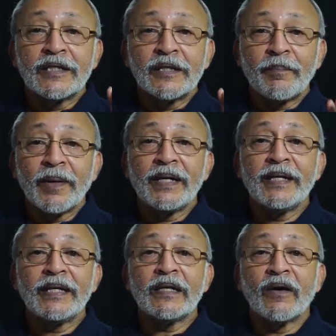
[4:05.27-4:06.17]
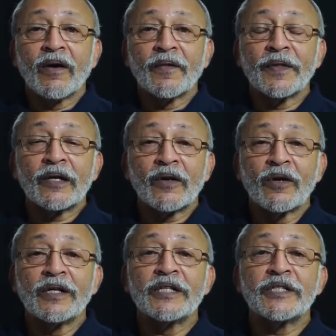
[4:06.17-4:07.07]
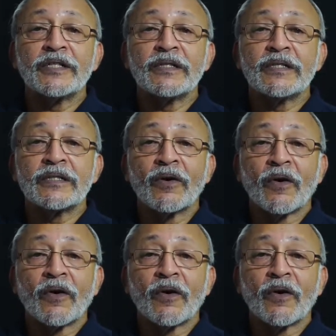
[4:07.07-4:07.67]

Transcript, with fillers: depending on the conditions